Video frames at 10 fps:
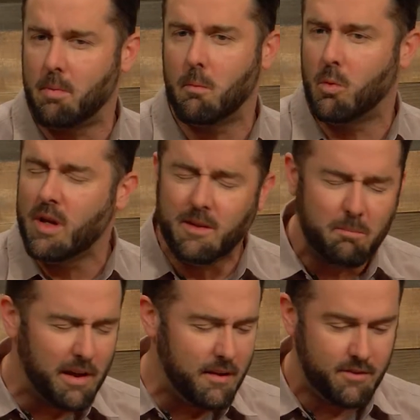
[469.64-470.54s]
we
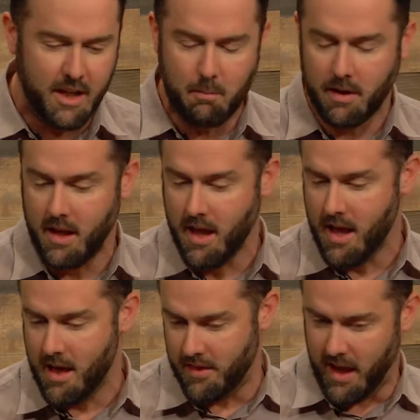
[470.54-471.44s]
believe deeply
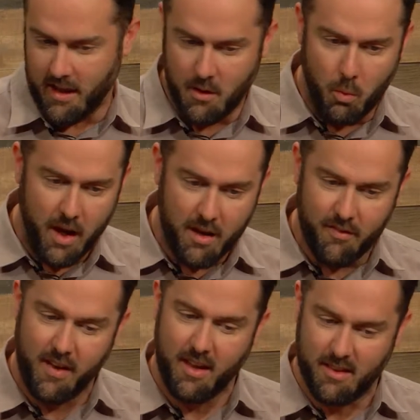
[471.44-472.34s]
that the way
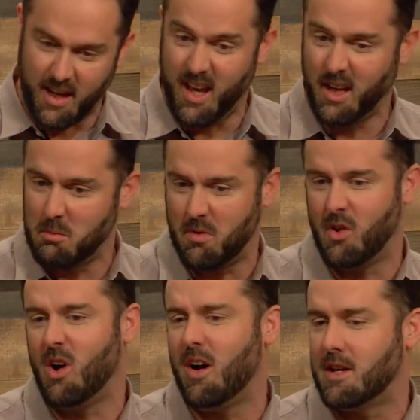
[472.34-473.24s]
of the kingdom of
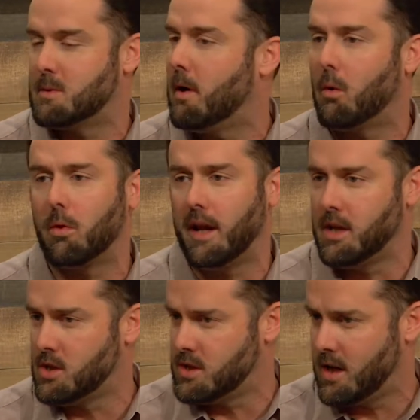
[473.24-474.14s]
God is about
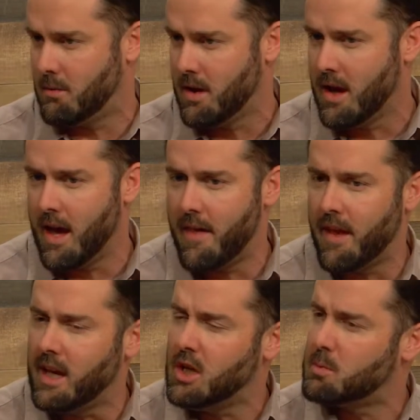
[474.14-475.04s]
relationship, mm-hmm. and
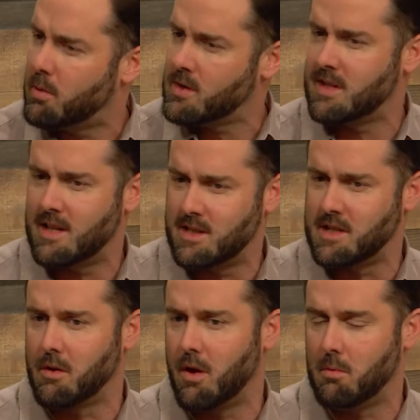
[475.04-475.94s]
that each person has this
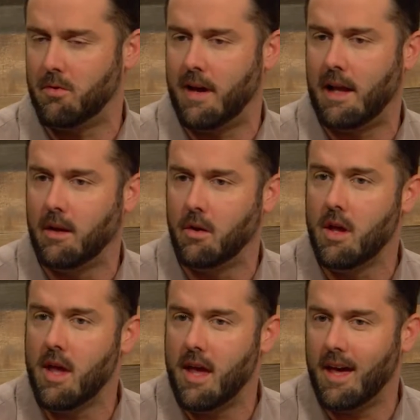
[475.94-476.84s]
incredible value.
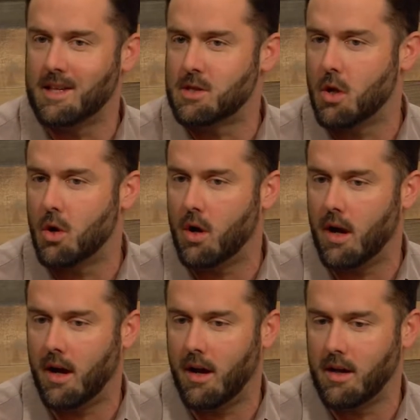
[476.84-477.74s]
And
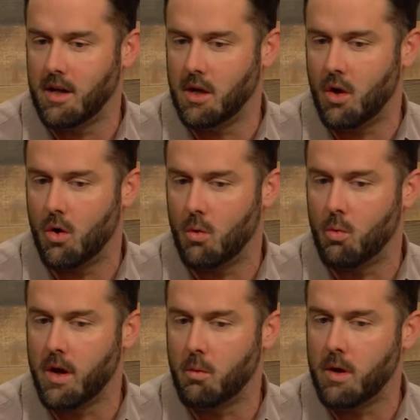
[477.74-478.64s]
so, you know,
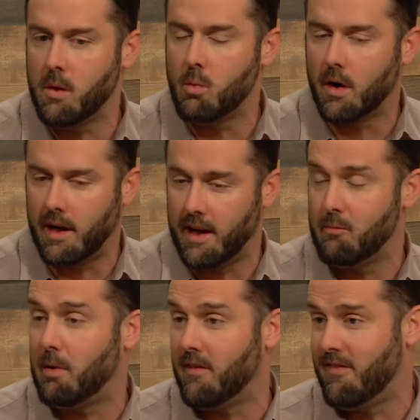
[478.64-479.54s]
we want to
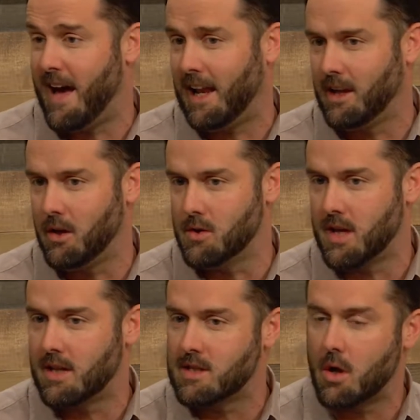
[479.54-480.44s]
live by values.
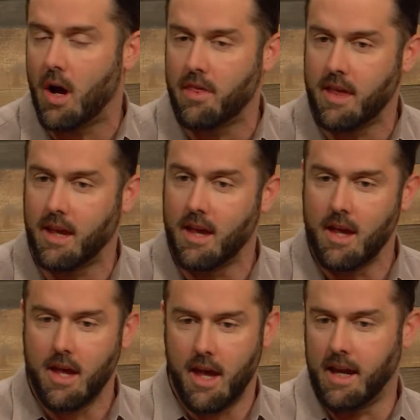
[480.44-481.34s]
And so I think,
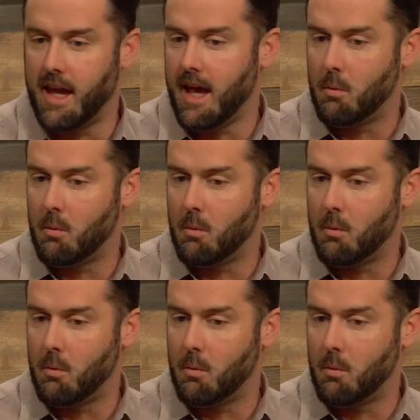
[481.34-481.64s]
again,